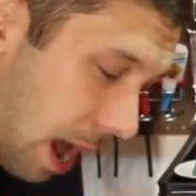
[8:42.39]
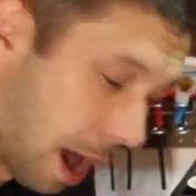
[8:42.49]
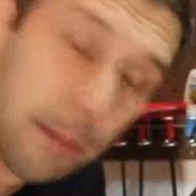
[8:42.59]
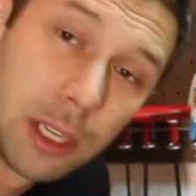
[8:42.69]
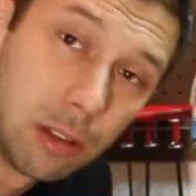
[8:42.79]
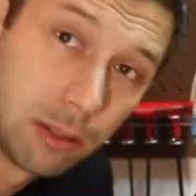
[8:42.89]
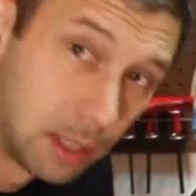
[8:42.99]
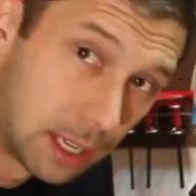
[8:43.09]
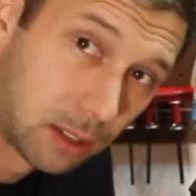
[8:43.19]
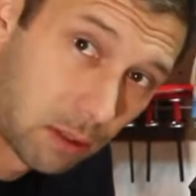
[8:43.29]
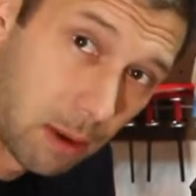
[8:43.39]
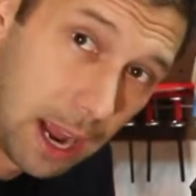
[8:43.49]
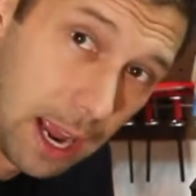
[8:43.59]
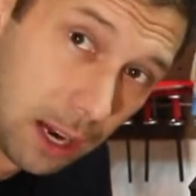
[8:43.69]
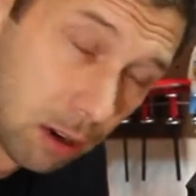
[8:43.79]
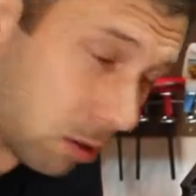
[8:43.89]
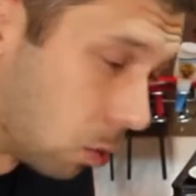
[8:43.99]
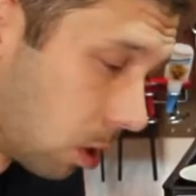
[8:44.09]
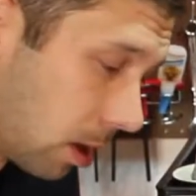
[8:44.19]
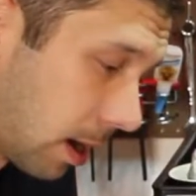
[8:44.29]
I'm going to use this for my anchor
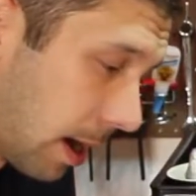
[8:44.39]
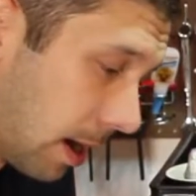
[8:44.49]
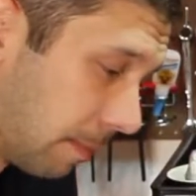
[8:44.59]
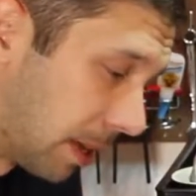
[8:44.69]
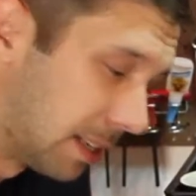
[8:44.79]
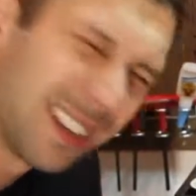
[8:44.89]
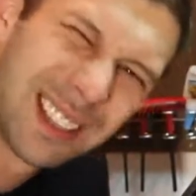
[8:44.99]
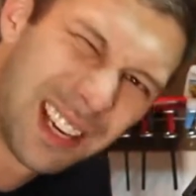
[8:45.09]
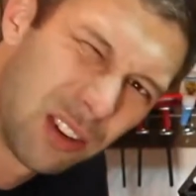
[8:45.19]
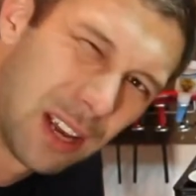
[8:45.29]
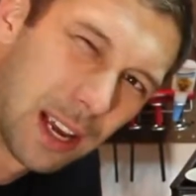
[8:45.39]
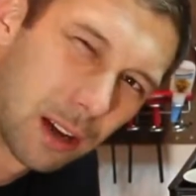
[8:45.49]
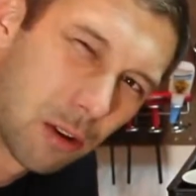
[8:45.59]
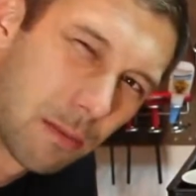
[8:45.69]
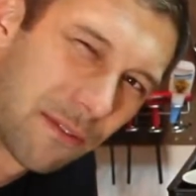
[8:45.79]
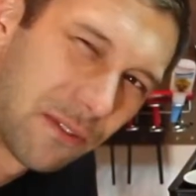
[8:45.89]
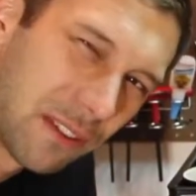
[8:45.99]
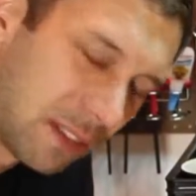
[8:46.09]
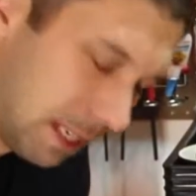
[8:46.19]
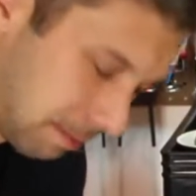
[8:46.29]
cord. It does say you can't go above
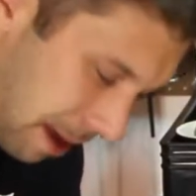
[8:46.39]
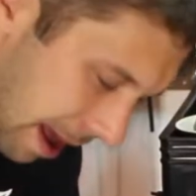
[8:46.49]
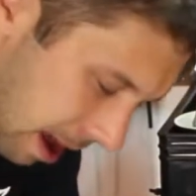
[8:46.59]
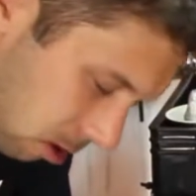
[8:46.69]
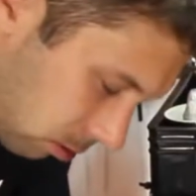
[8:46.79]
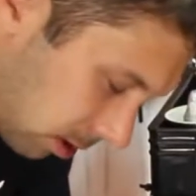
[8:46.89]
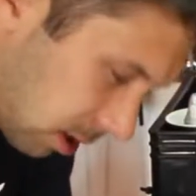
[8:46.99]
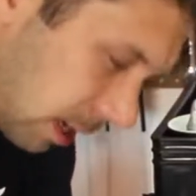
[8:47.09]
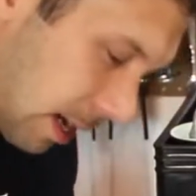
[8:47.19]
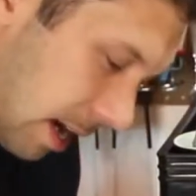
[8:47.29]
15 pounds.